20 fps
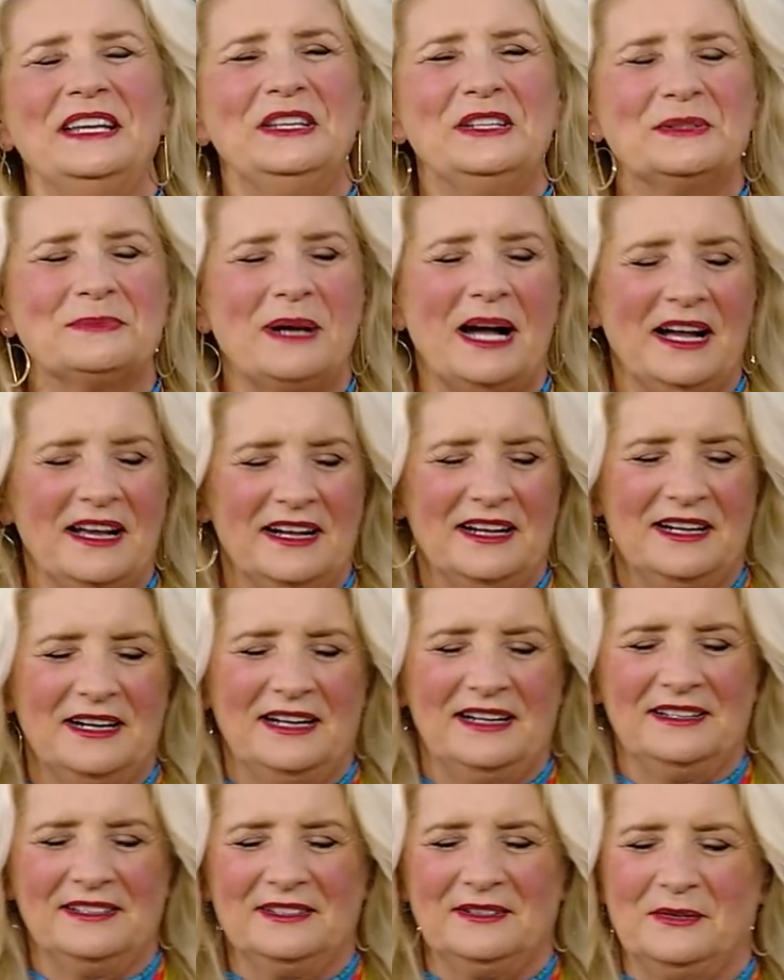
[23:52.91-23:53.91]
he, my,
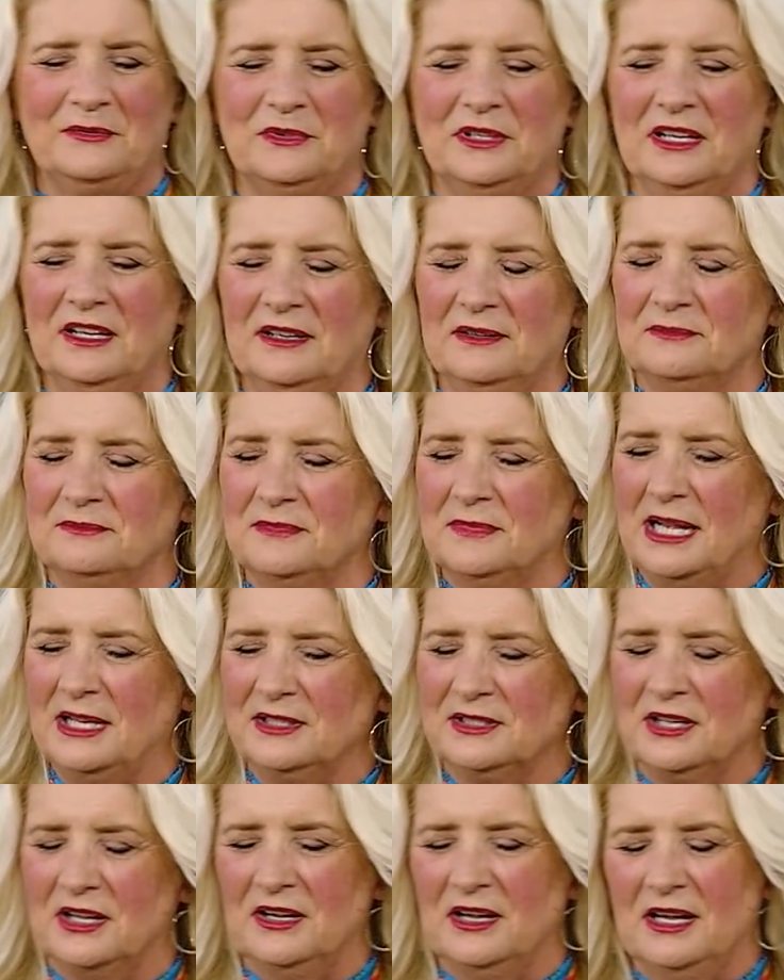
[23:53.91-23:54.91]
uh, when, uh,
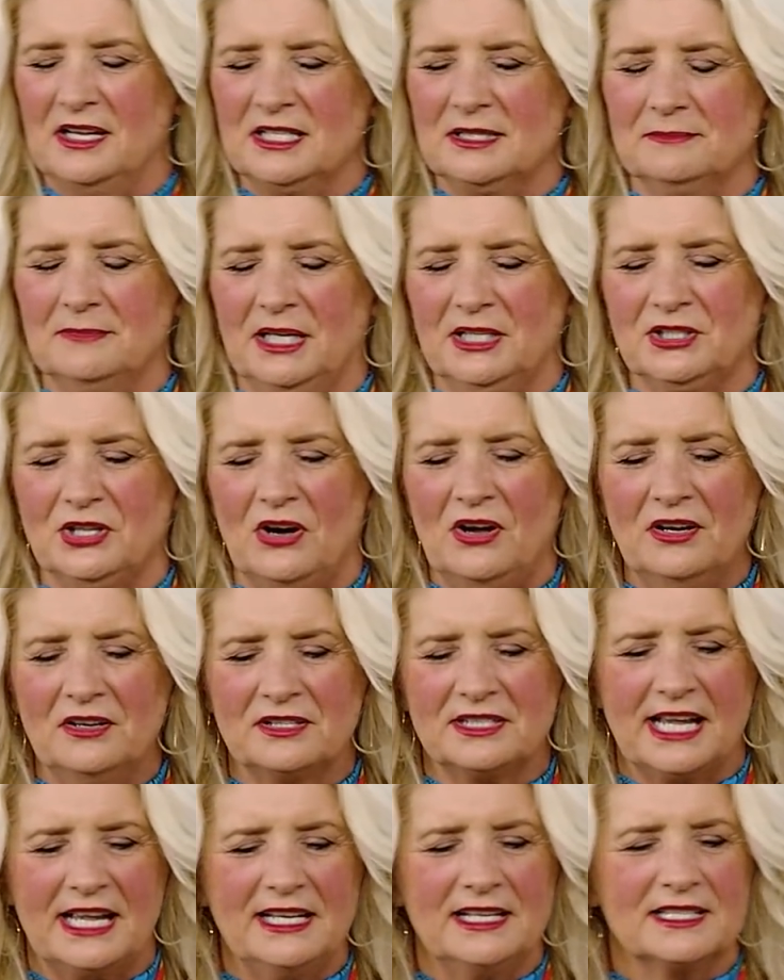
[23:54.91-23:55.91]
my, my daughter
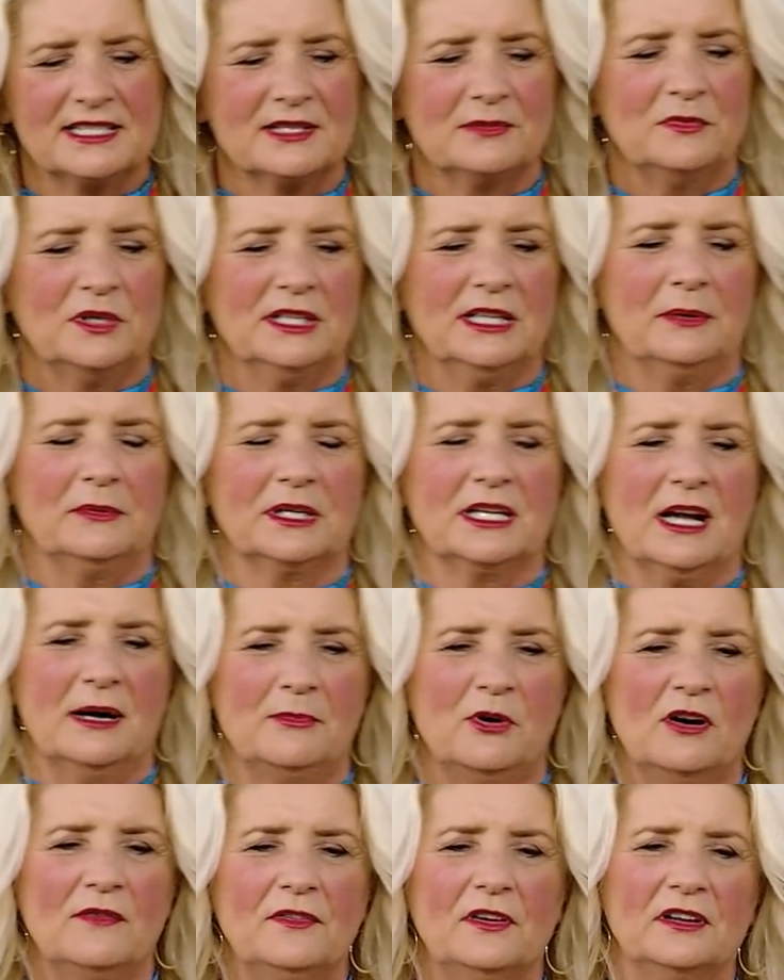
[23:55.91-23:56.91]
dated someone that would
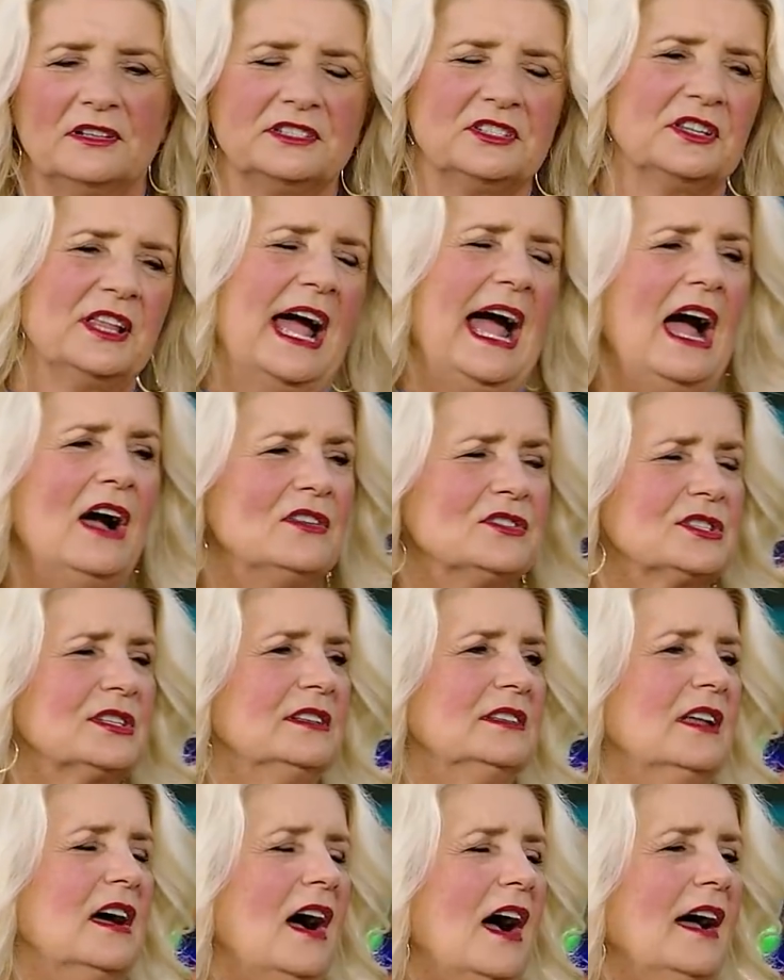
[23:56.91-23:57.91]
come over to the house a
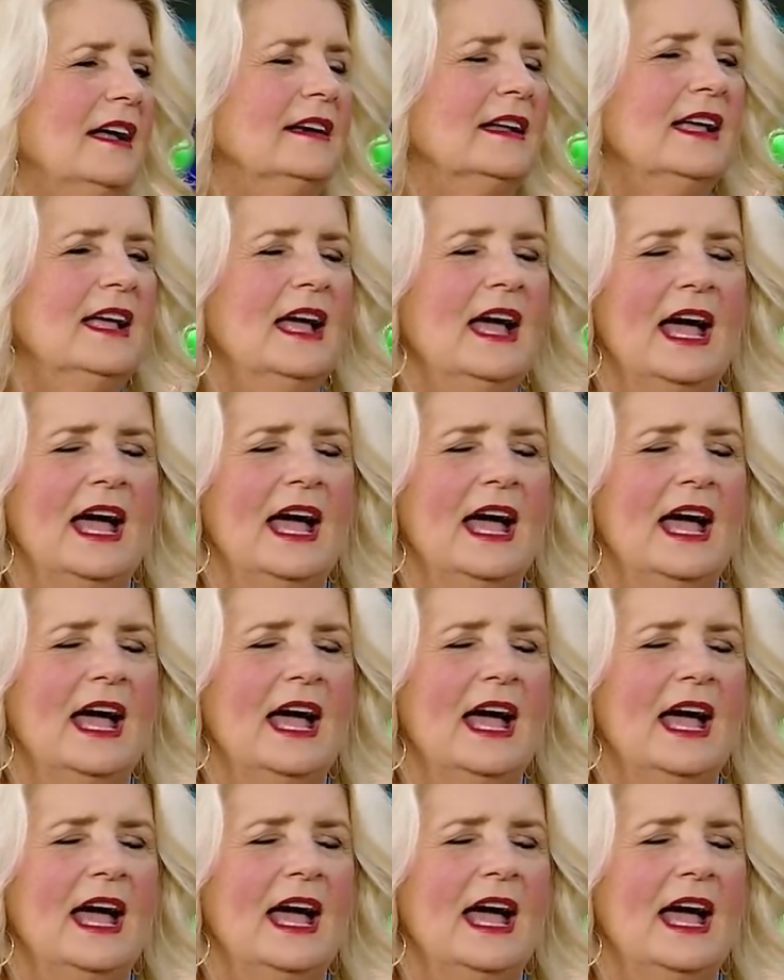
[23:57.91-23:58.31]
lot,